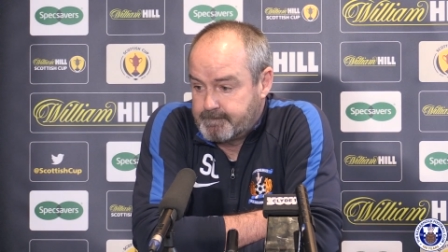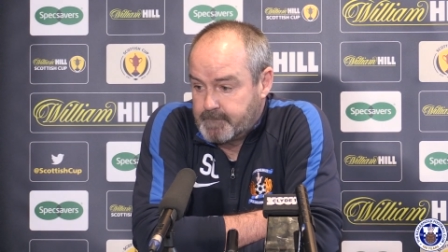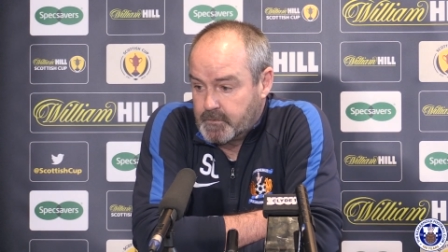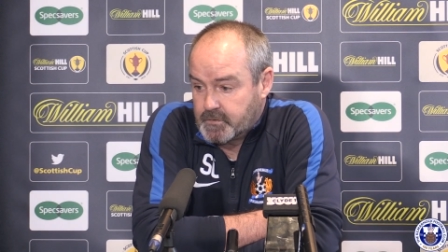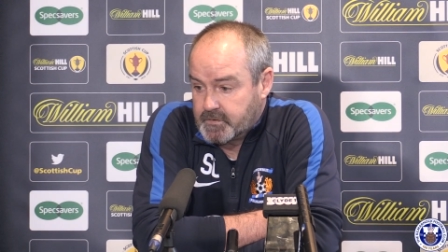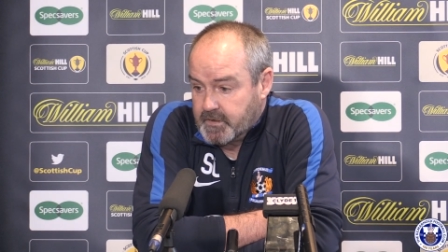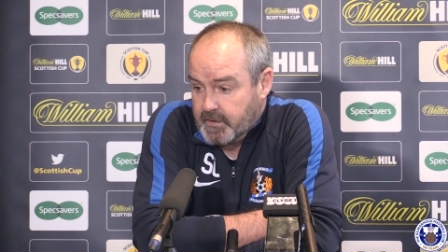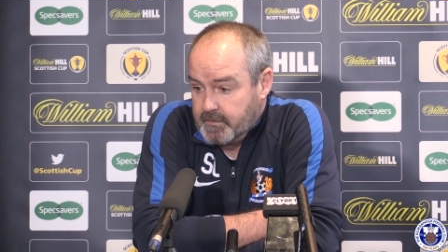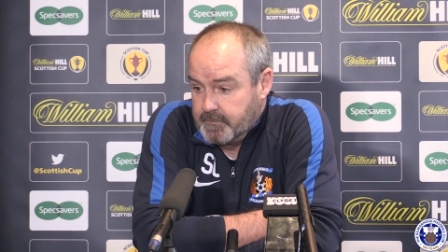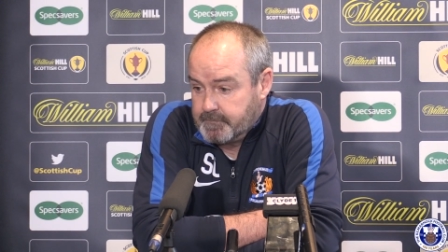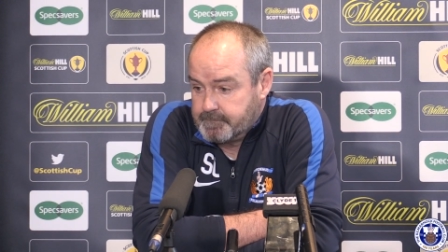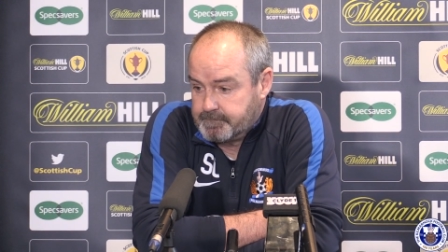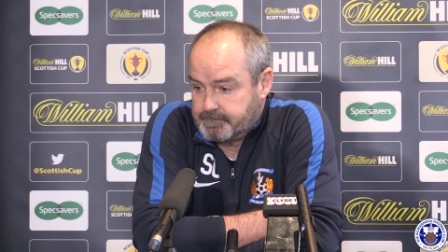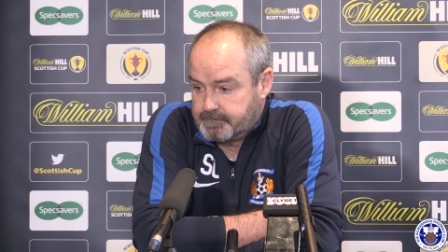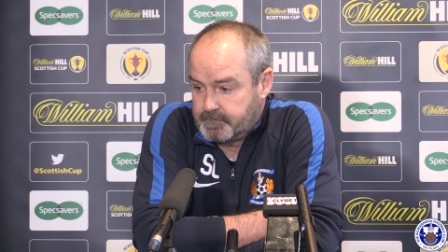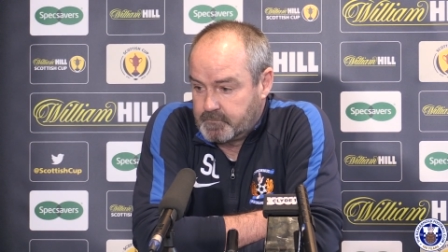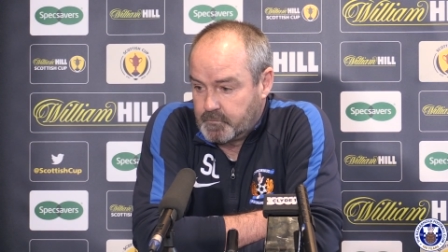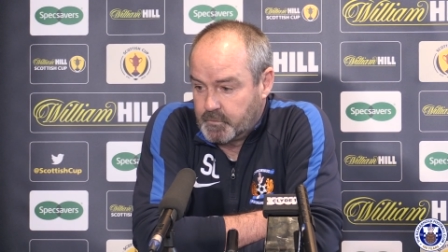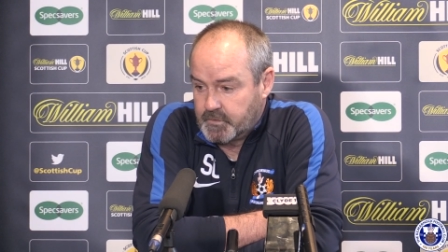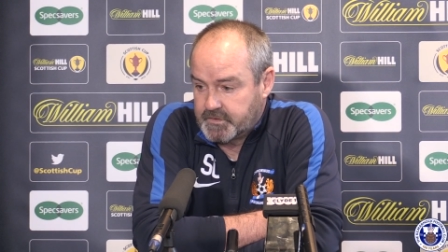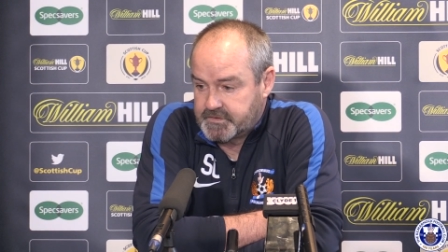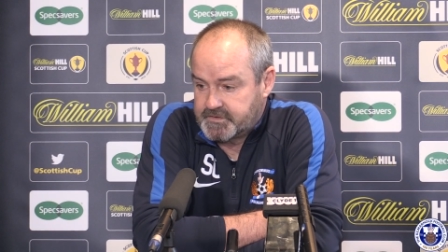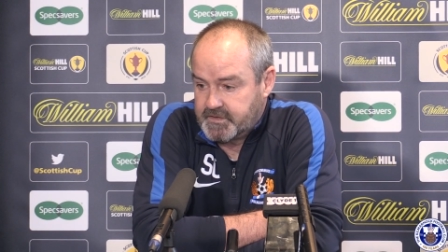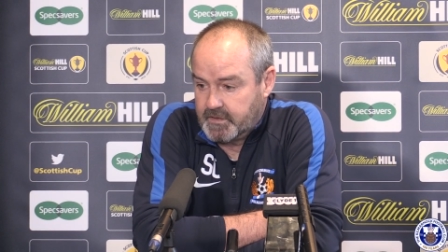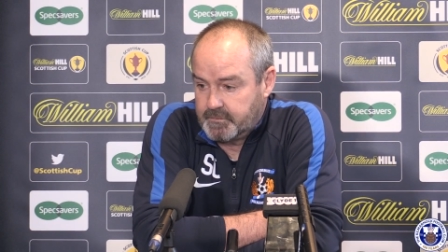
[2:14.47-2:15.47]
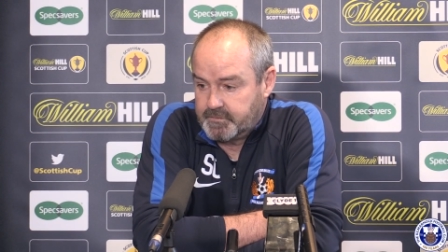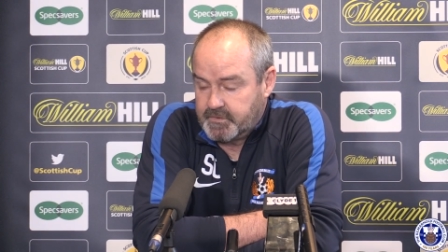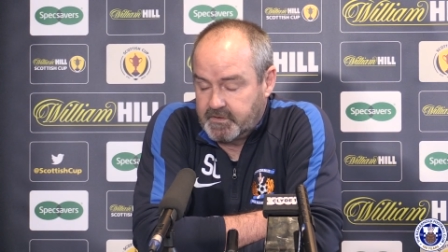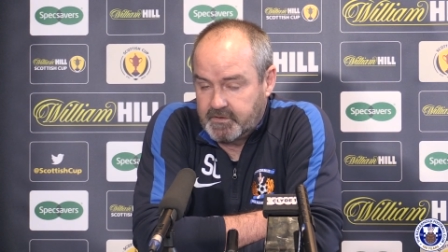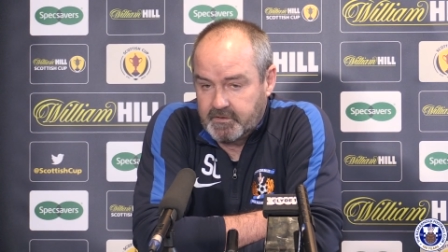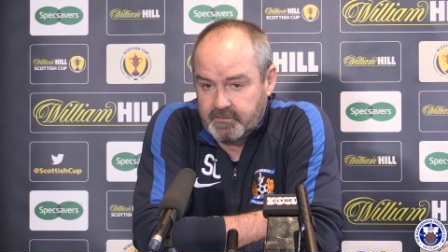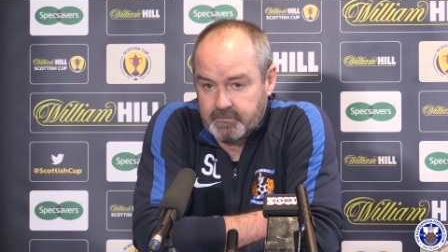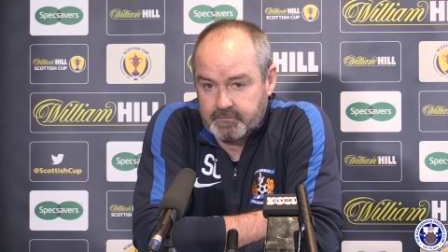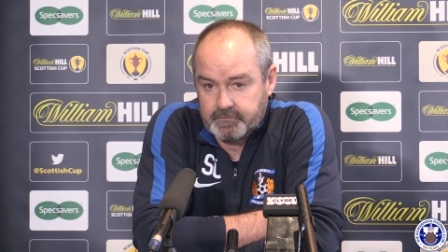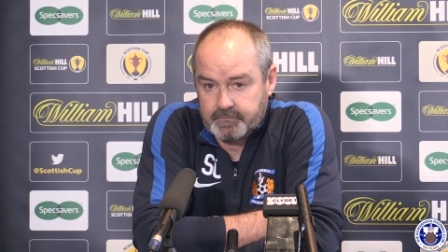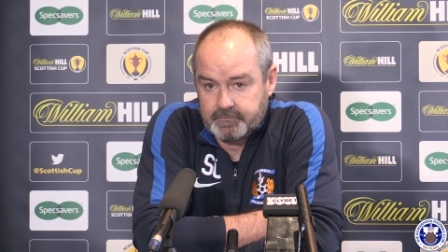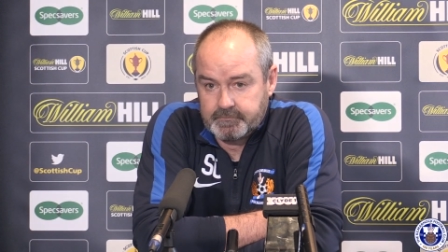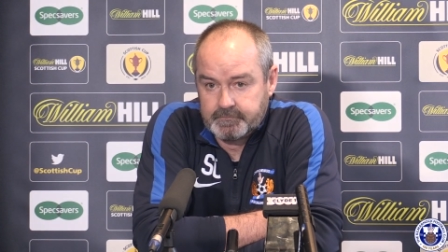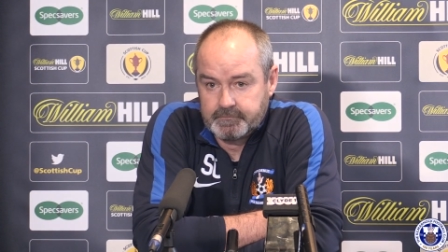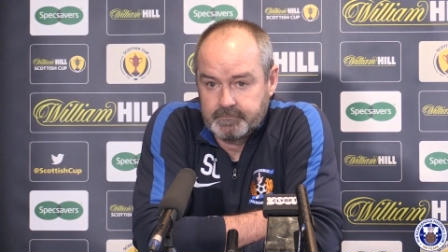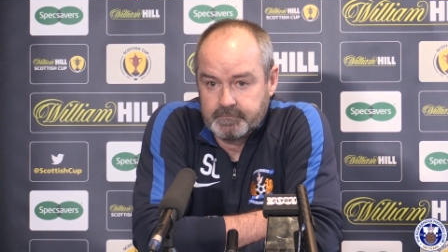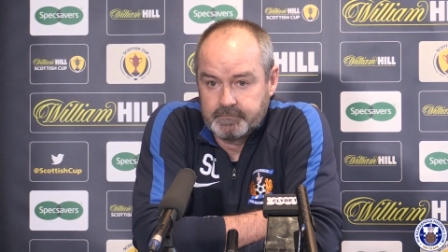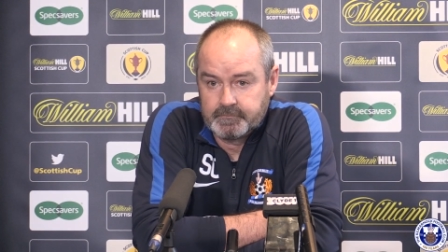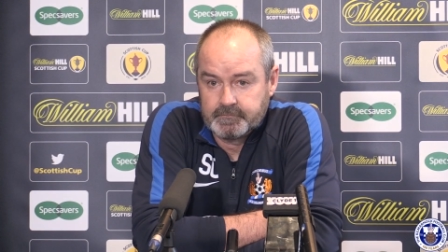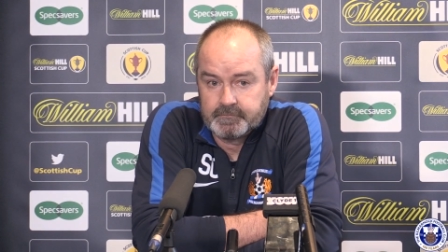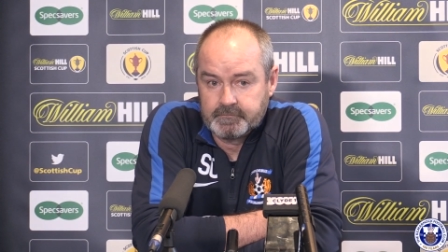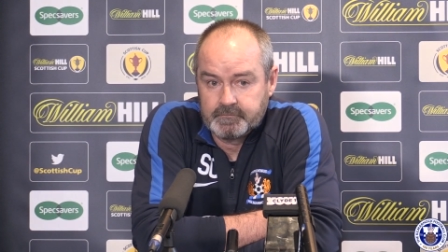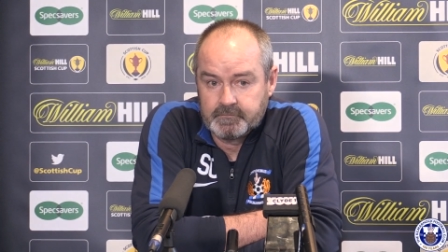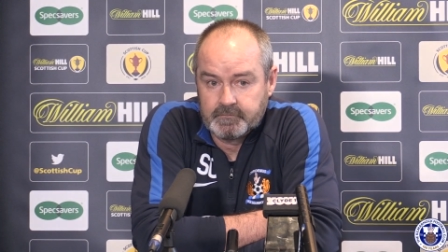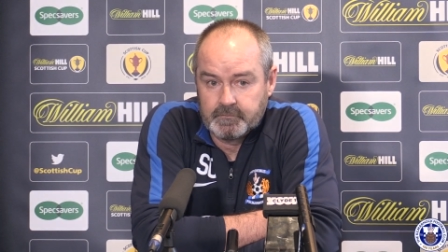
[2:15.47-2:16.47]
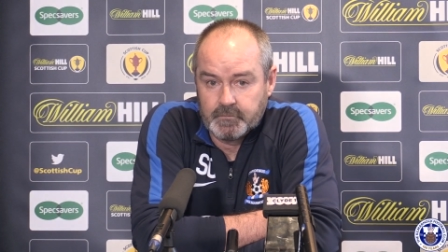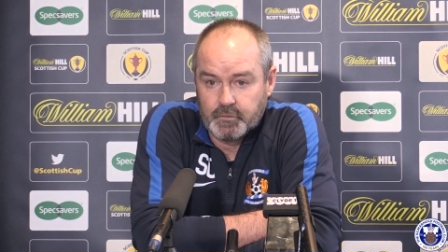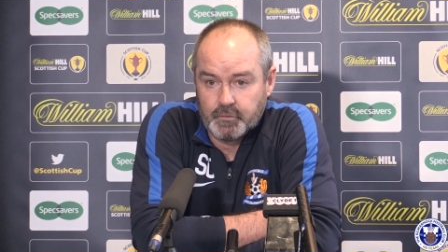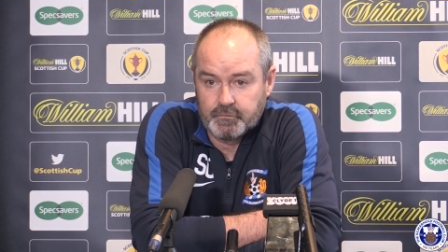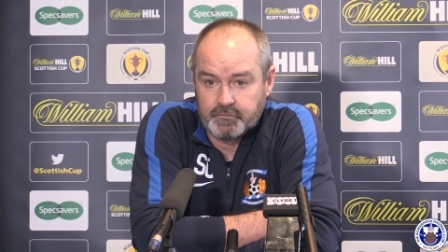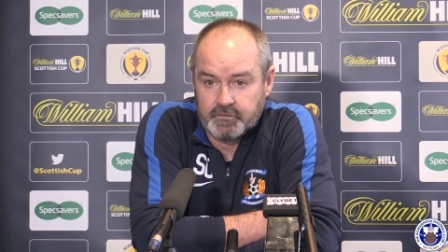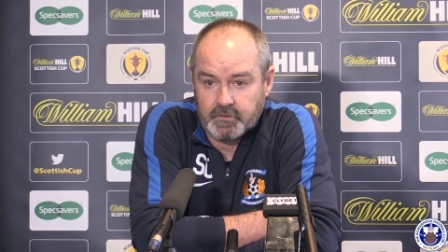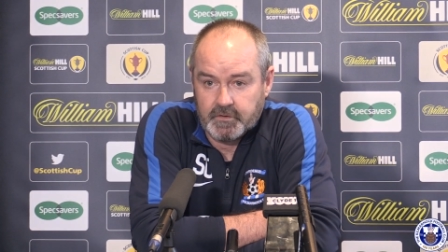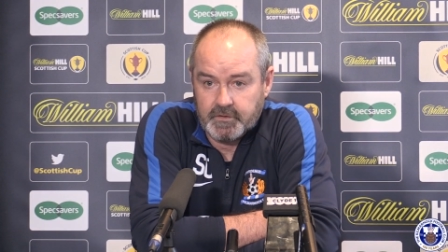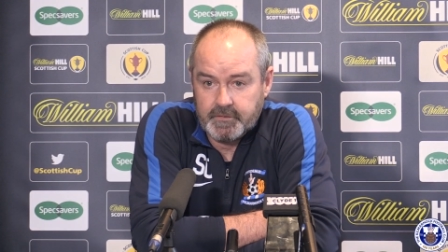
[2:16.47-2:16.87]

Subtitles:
Okay, we accepted it, moved